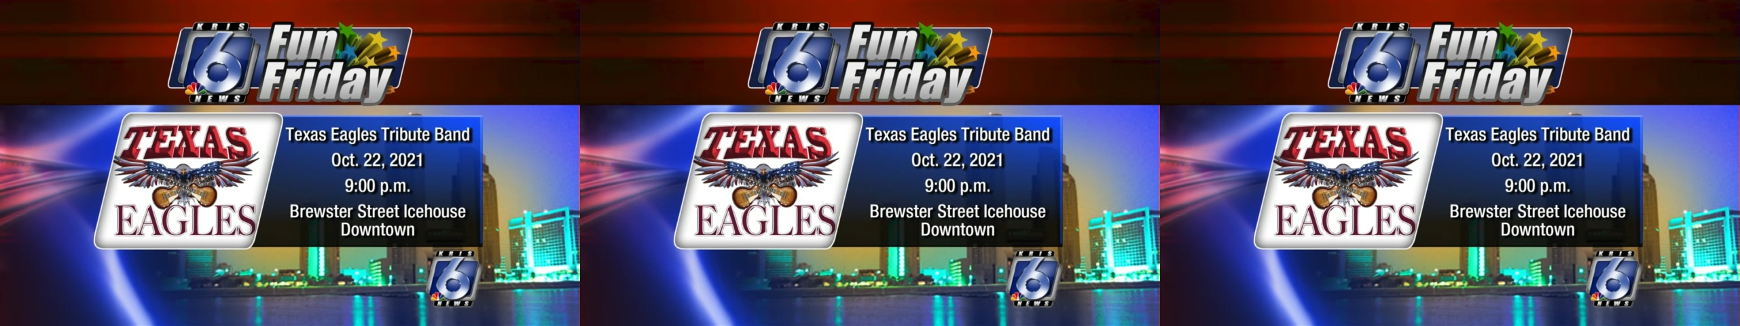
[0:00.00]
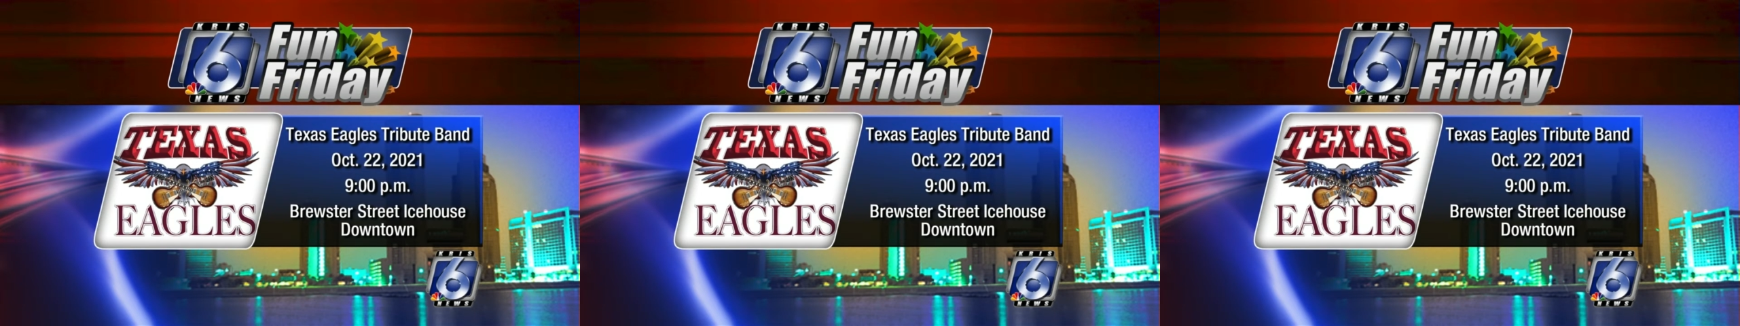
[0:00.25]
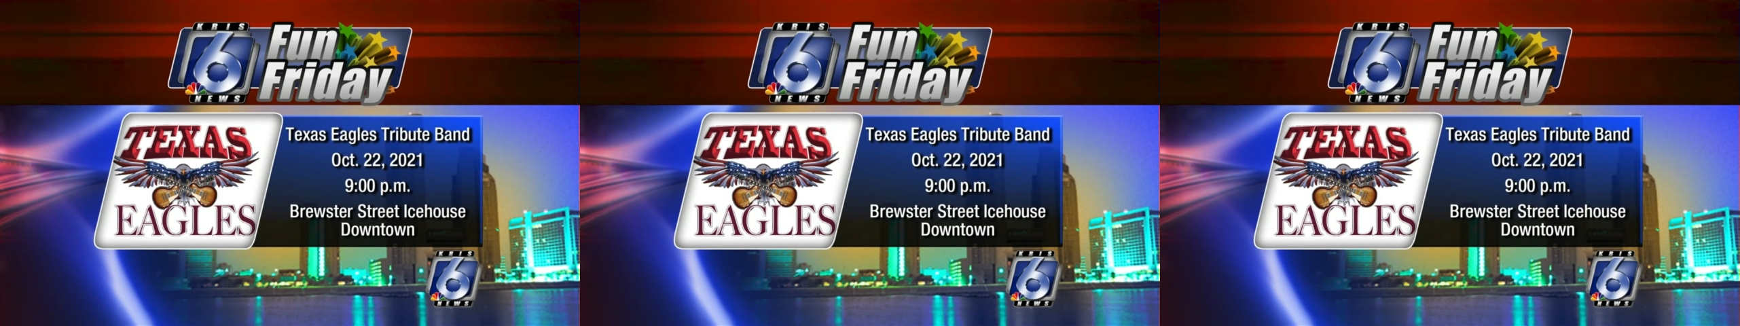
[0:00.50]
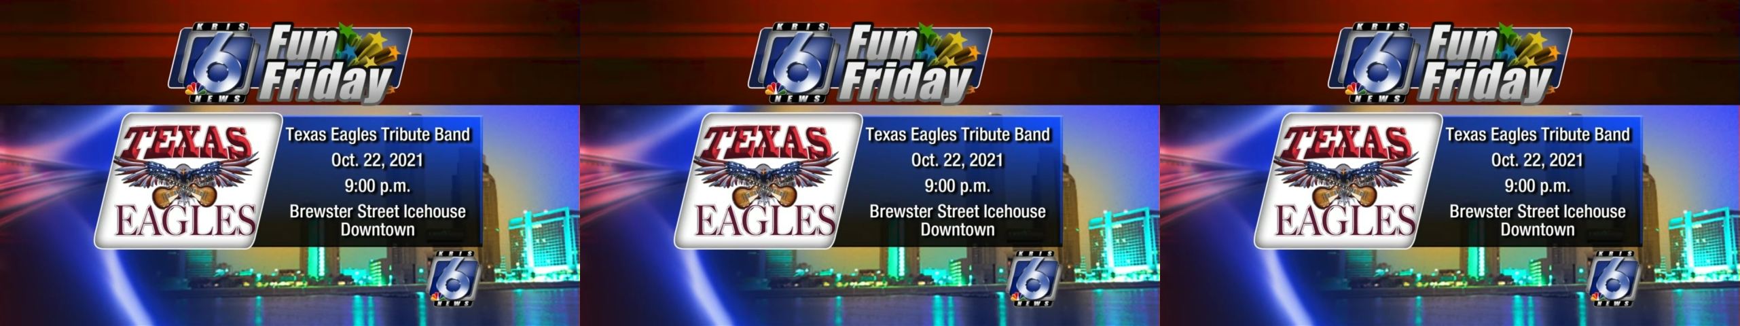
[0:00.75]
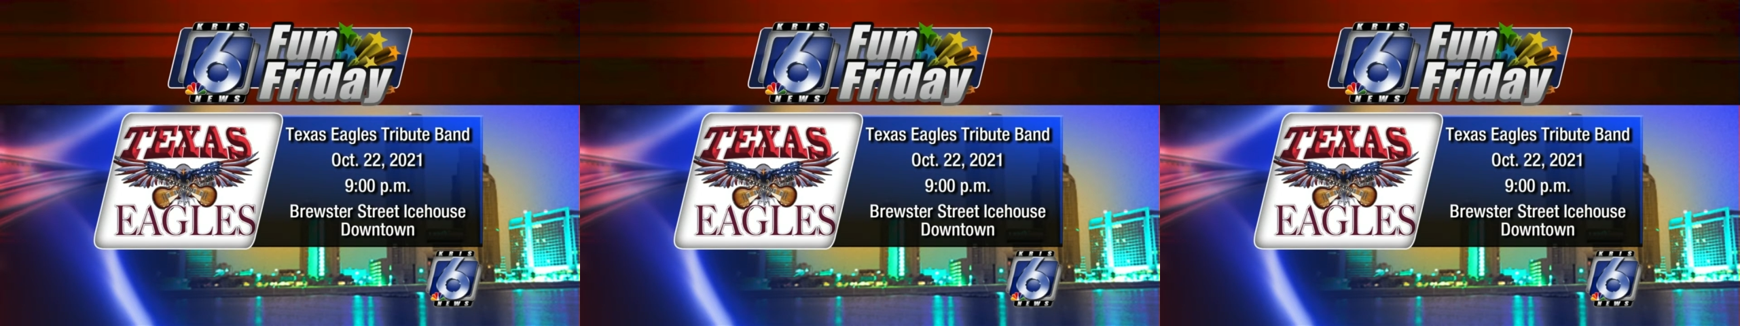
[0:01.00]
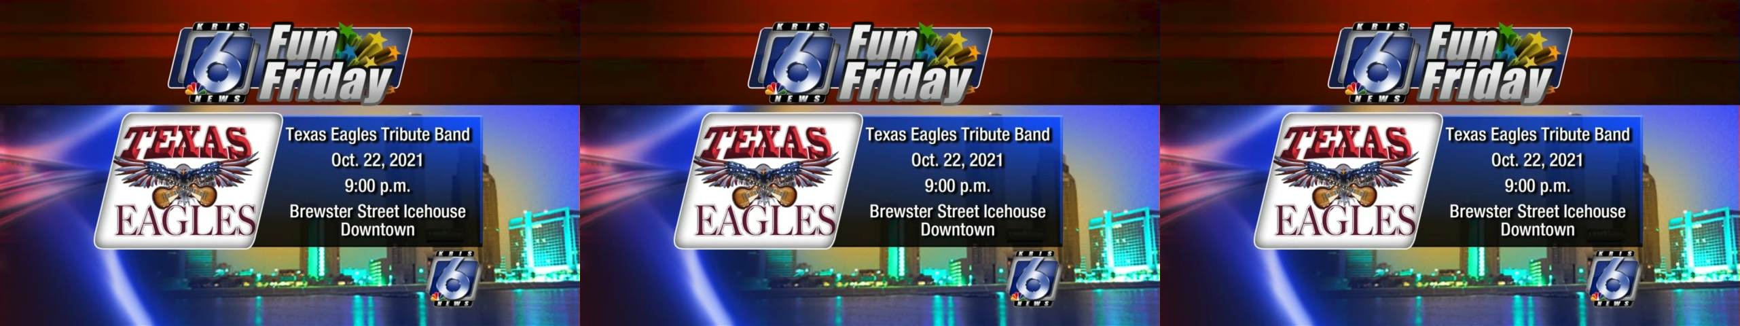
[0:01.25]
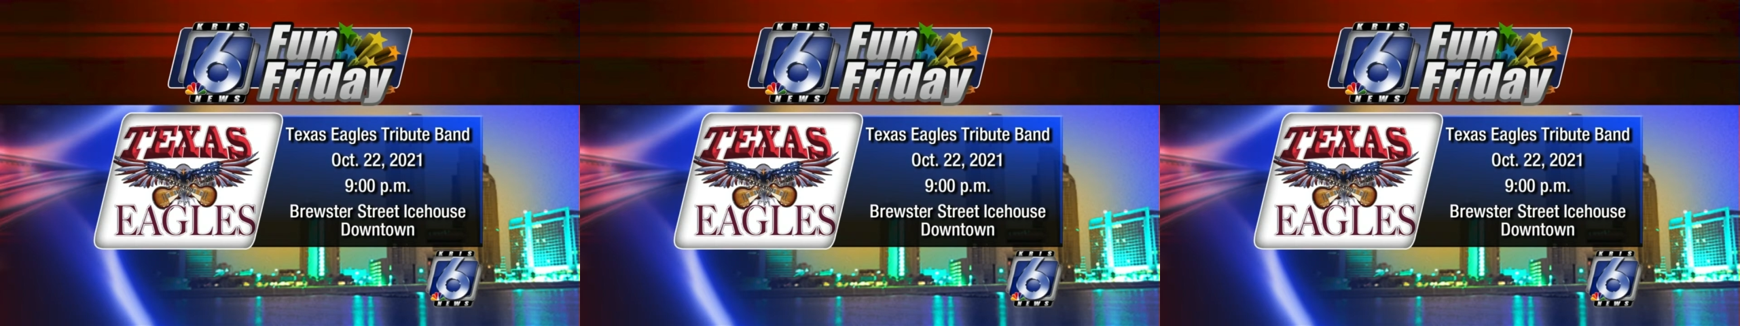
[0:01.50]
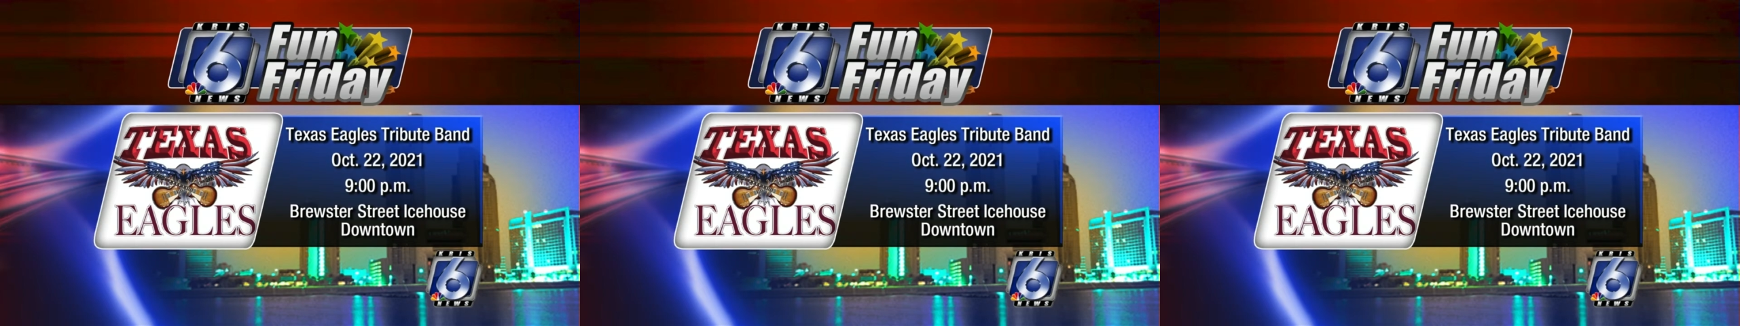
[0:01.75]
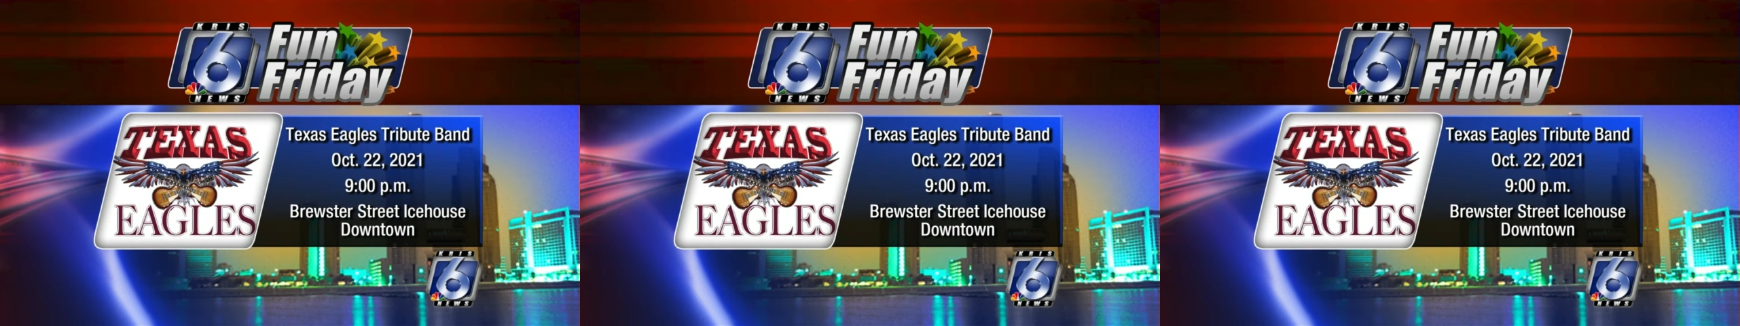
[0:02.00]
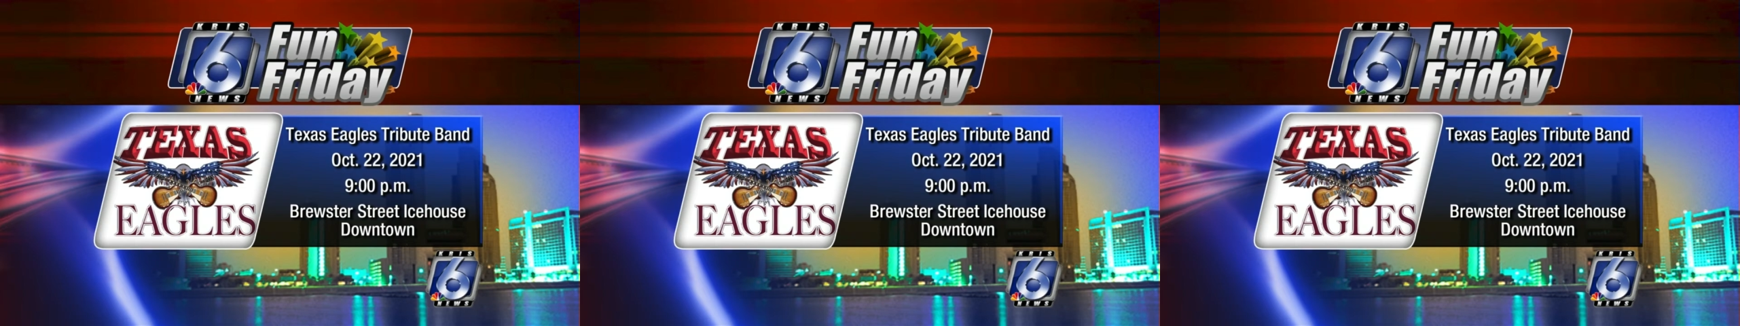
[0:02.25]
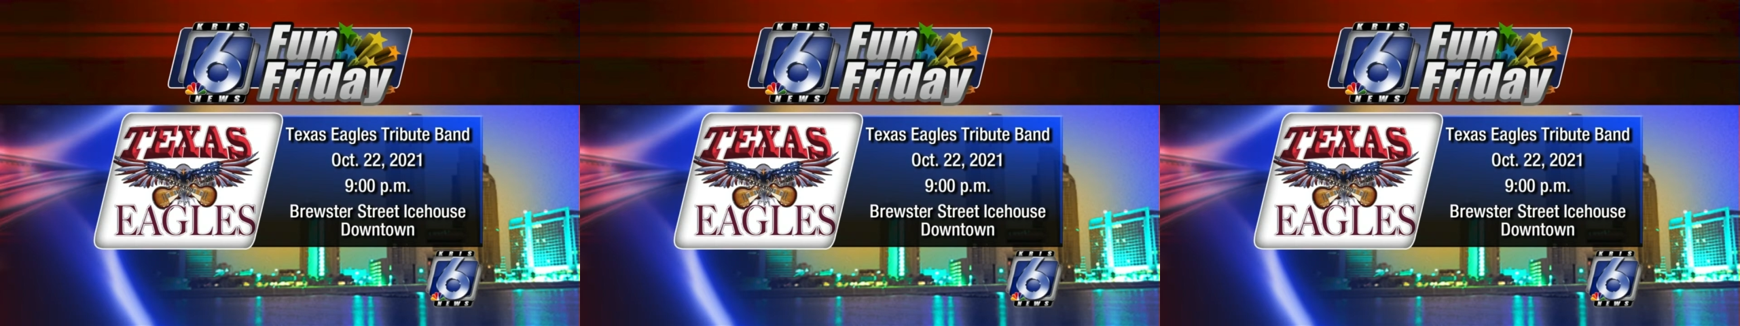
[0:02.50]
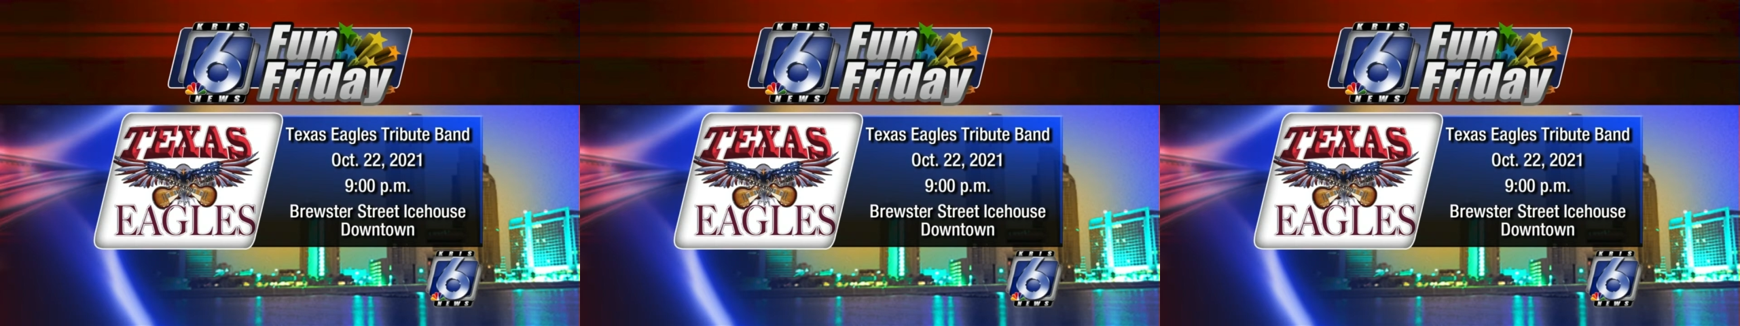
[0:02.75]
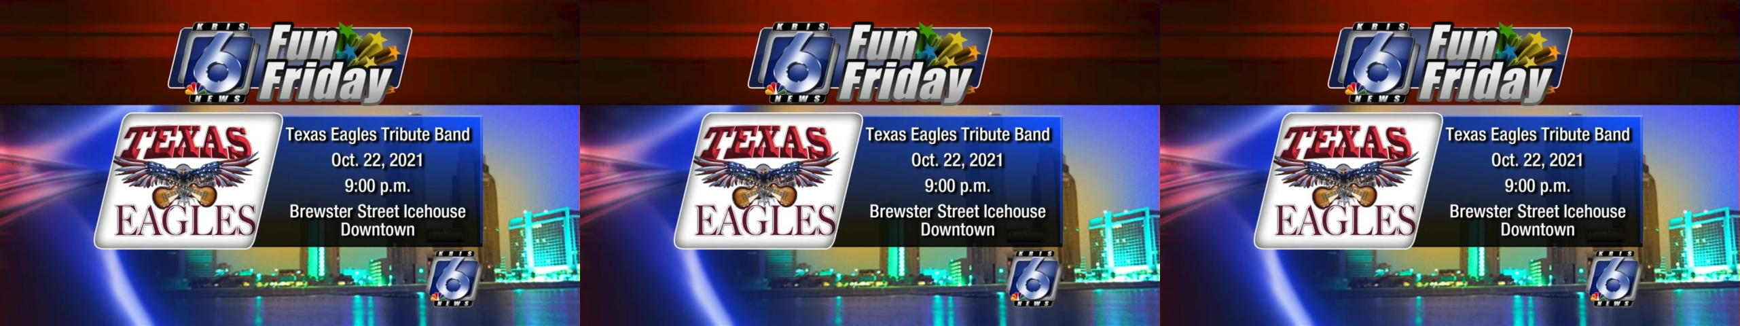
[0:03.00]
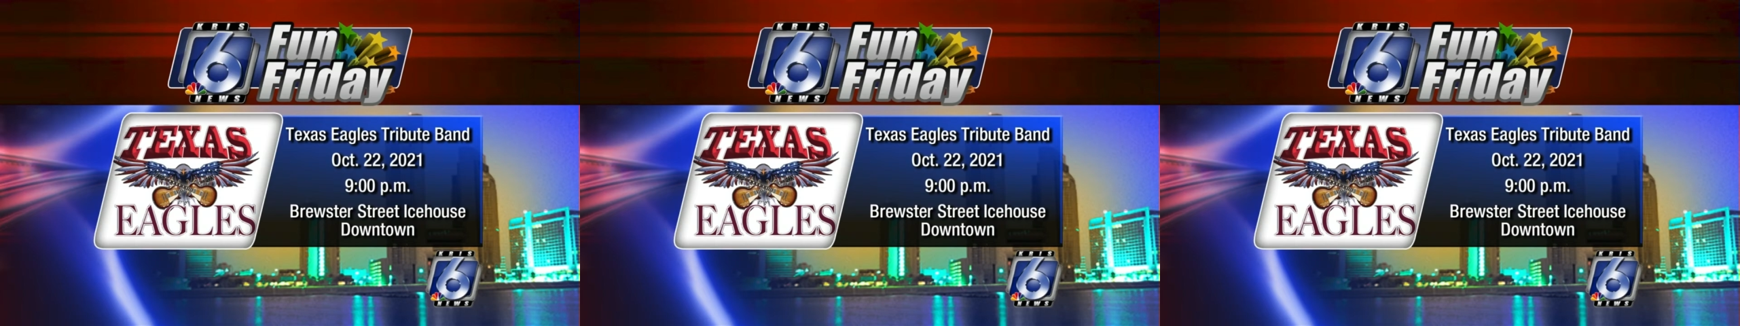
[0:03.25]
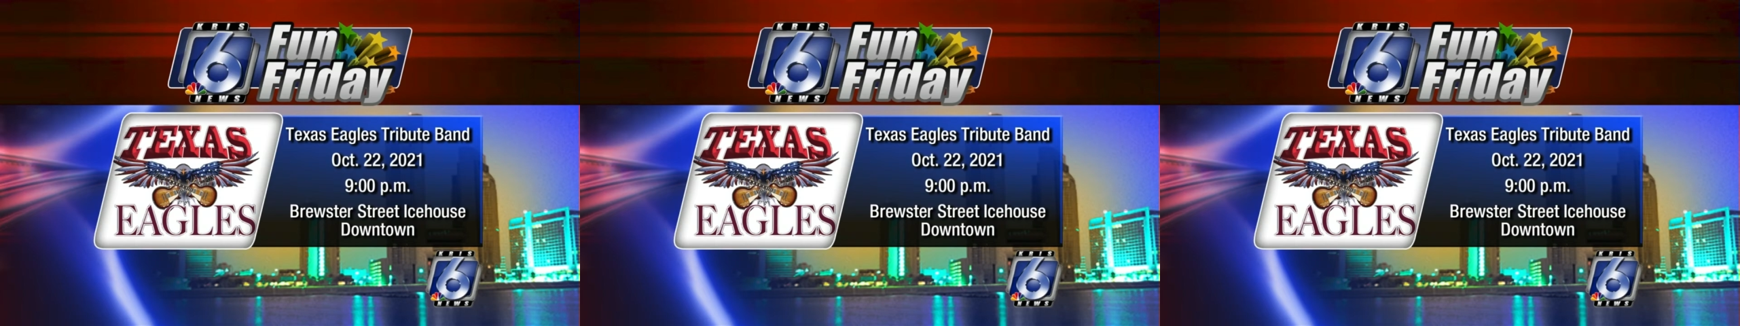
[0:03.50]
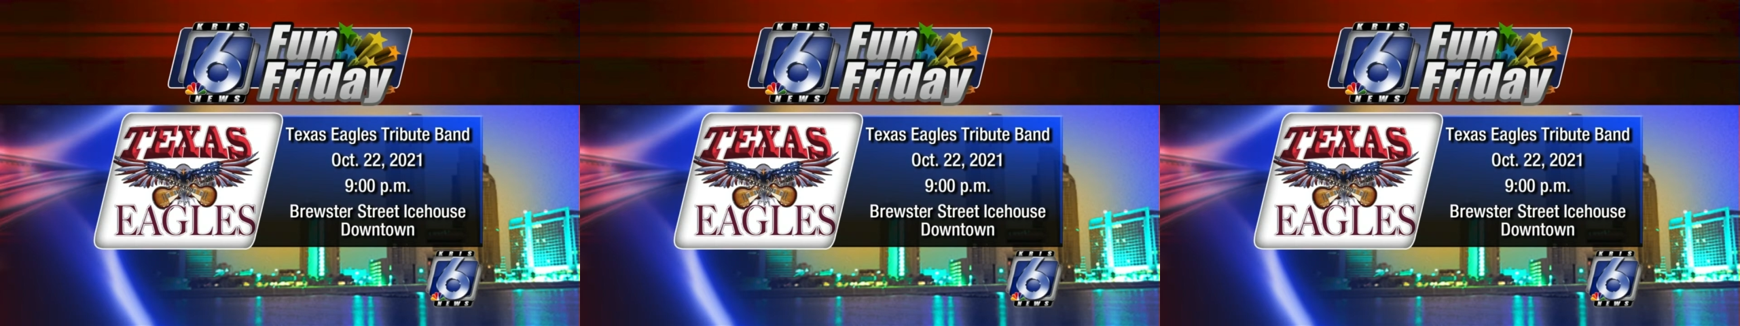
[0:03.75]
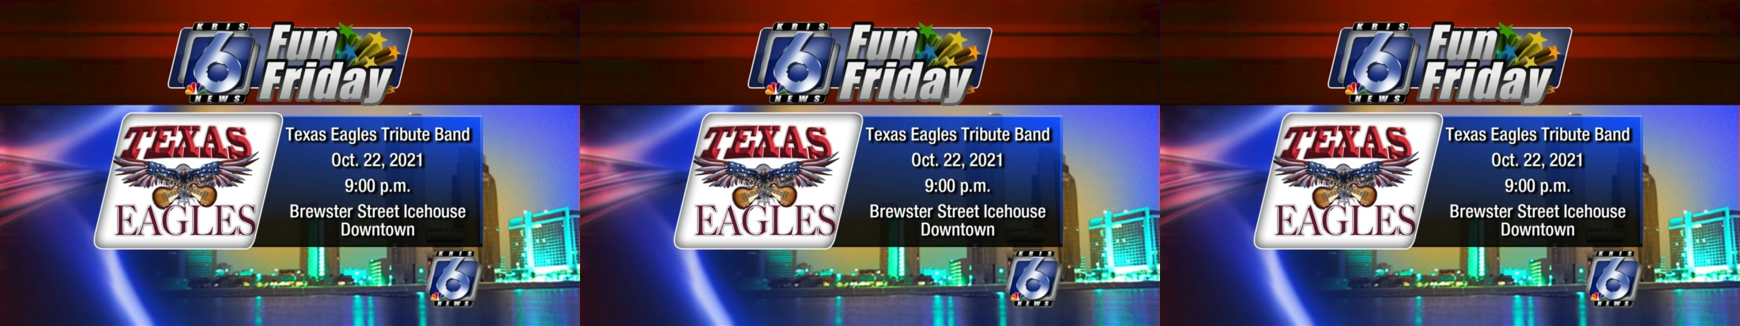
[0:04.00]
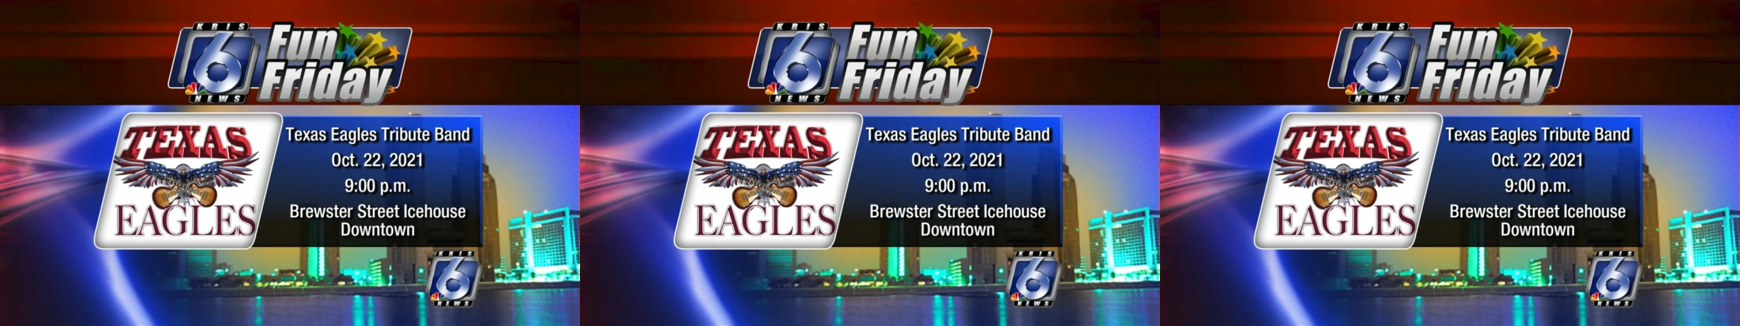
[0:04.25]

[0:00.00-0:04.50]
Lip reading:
(no speaker visible)